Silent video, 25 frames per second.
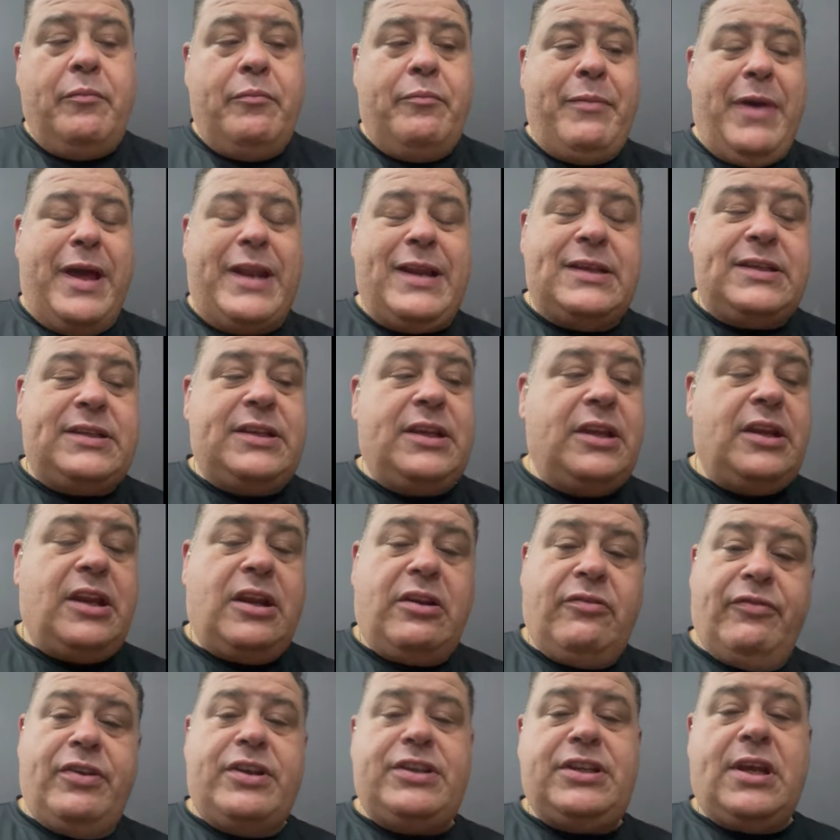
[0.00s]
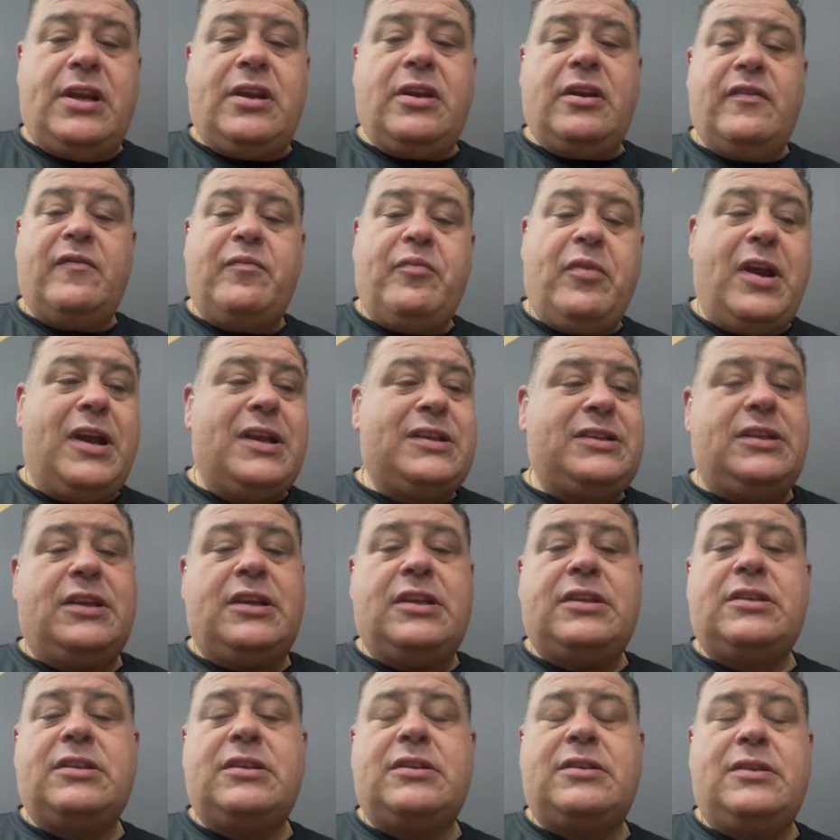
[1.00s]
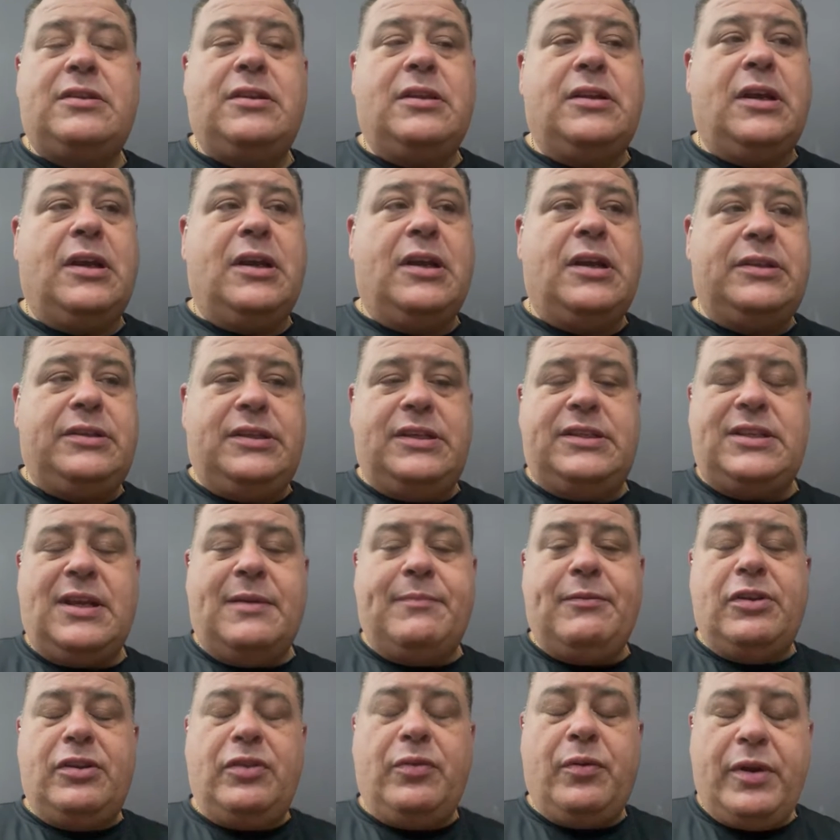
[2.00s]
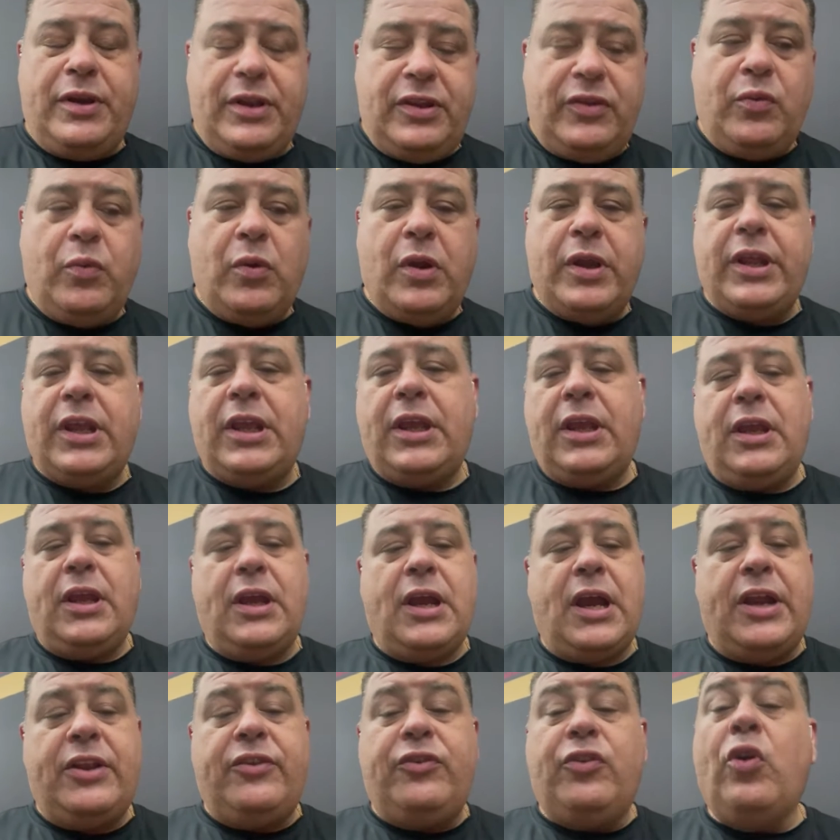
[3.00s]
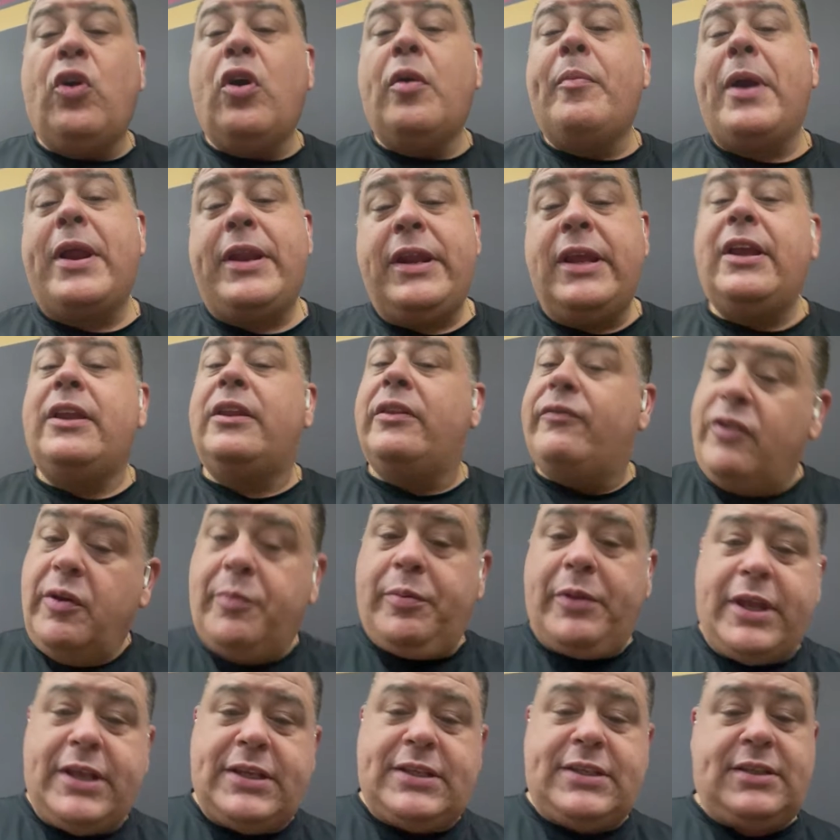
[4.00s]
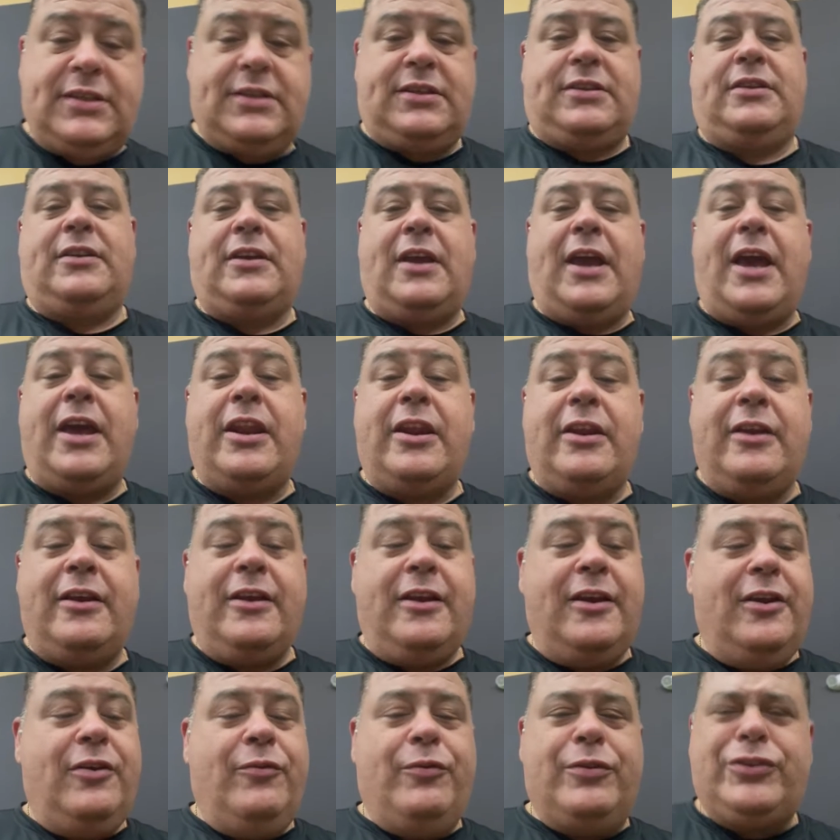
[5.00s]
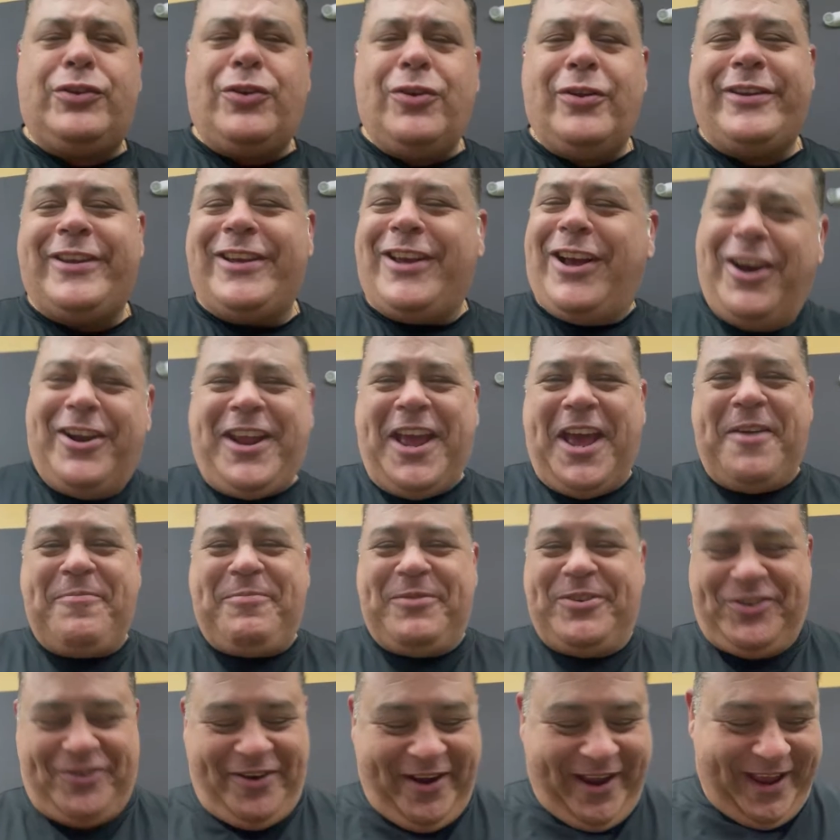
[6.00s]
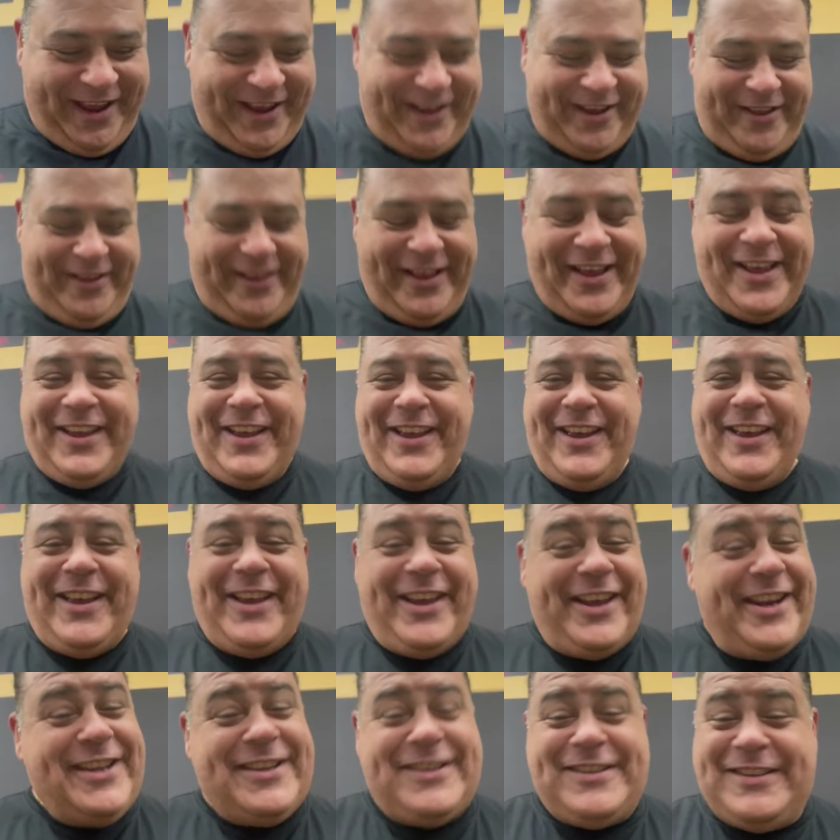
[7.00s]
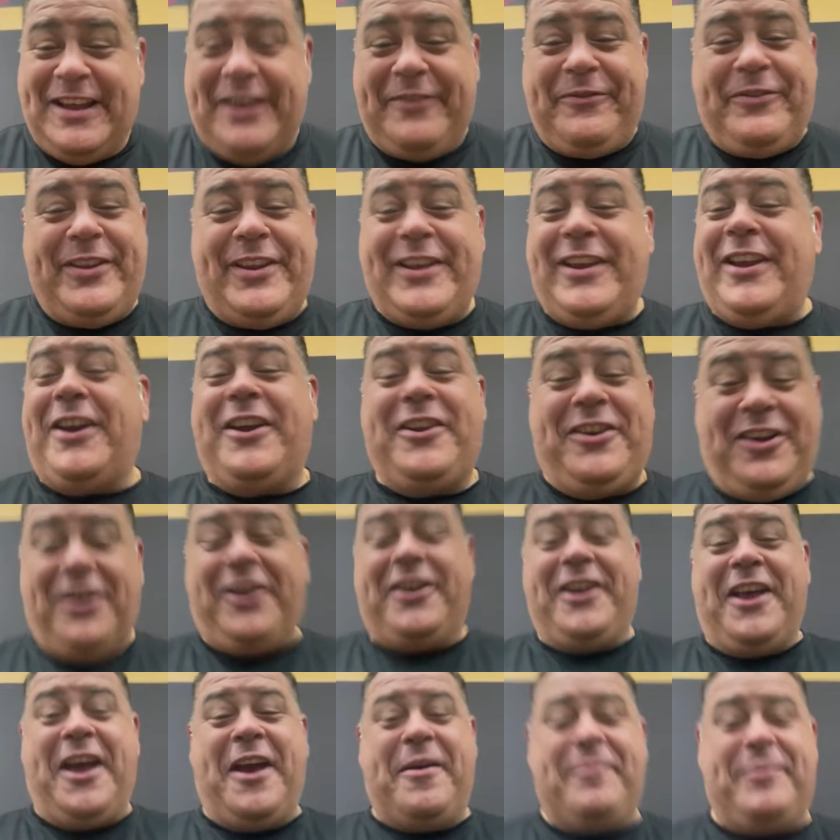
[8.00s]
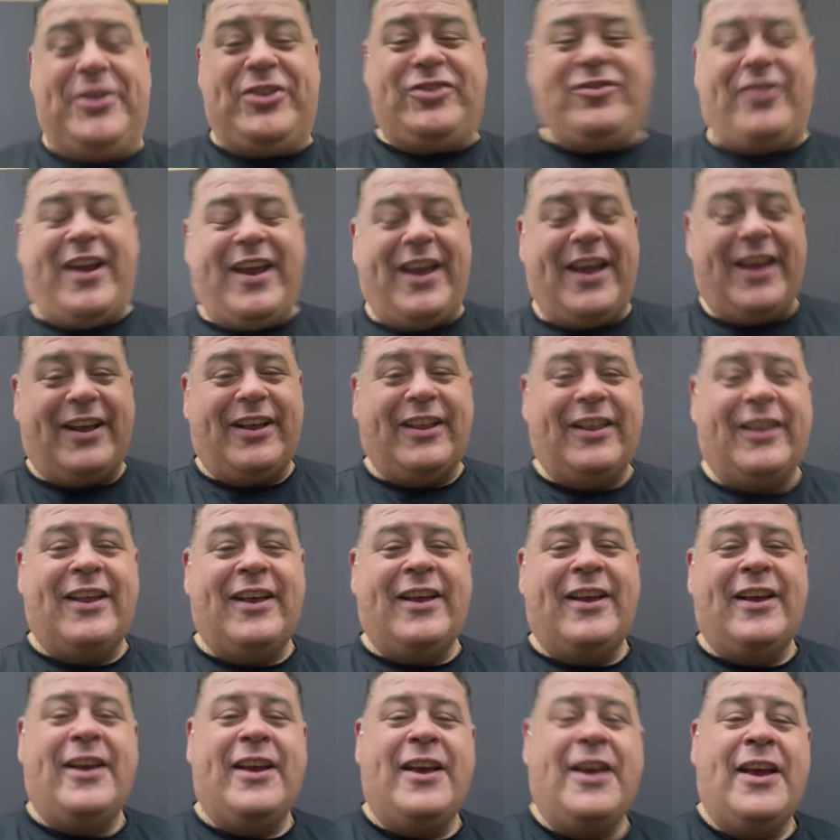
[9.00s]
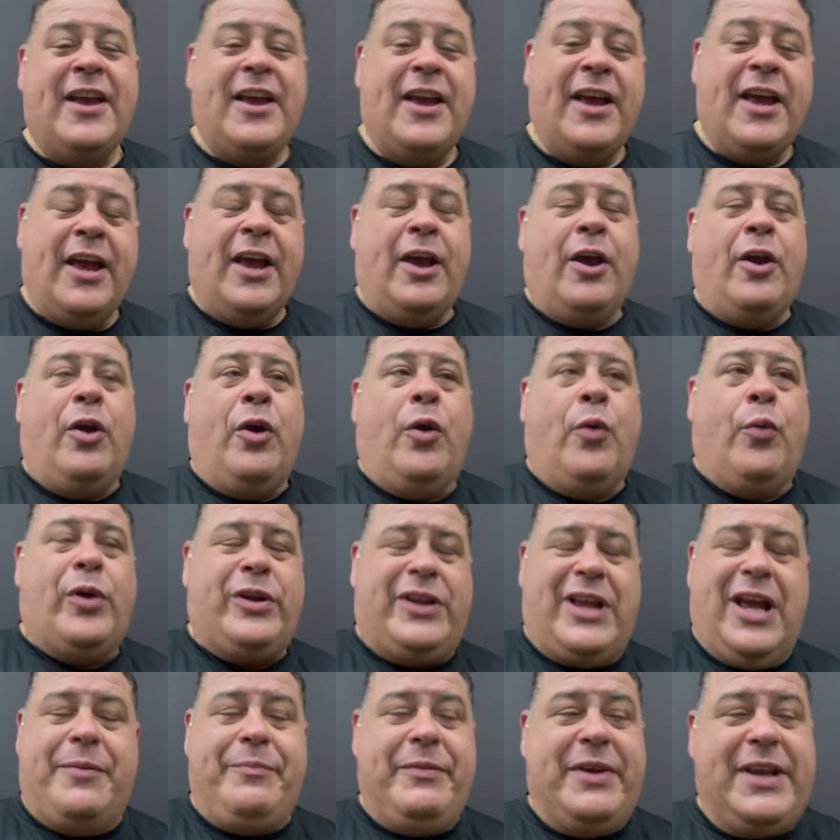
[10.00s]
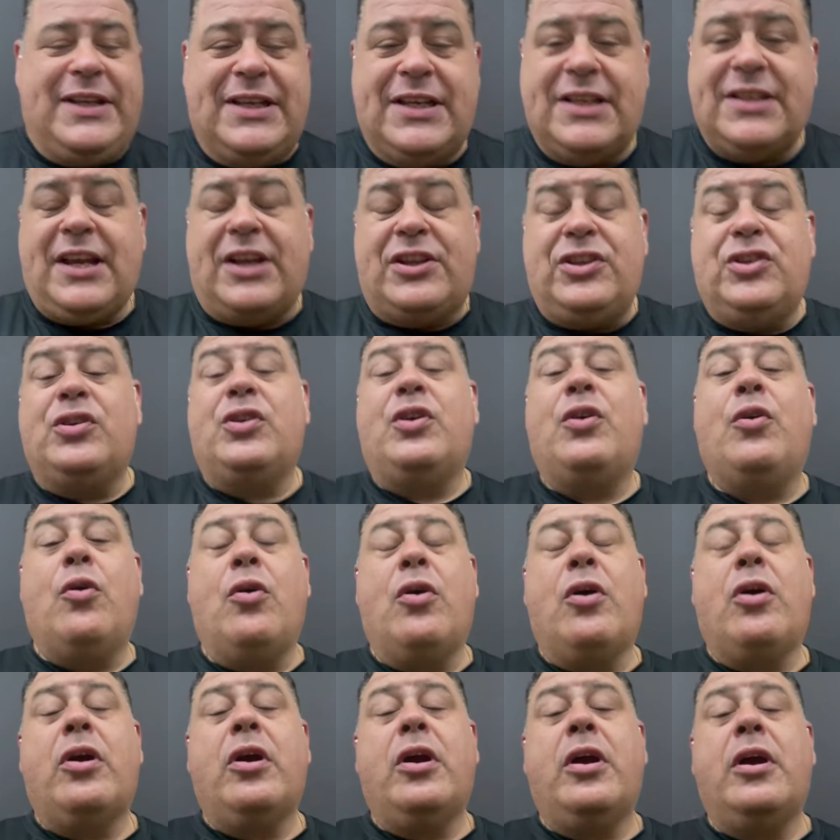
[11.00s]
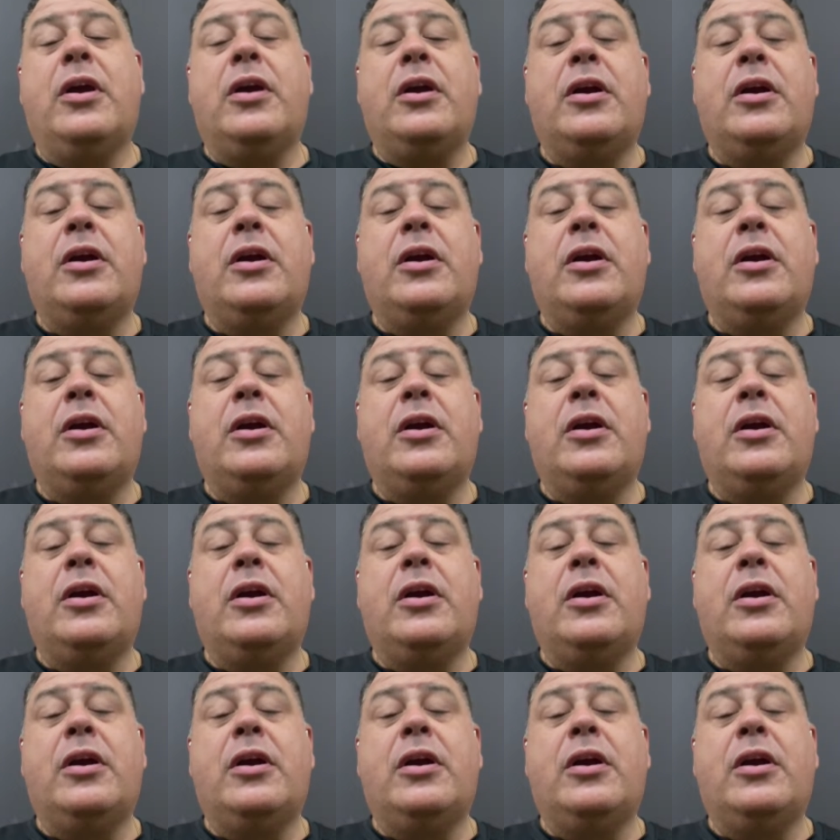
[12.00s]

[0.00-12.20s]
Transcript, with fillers: medicine and the regenerative process. Uh, December 2020, I tore my knee in three places. I had a what's called the unhappy triangle. It is definitely an unhappy triangle. What that means is I tore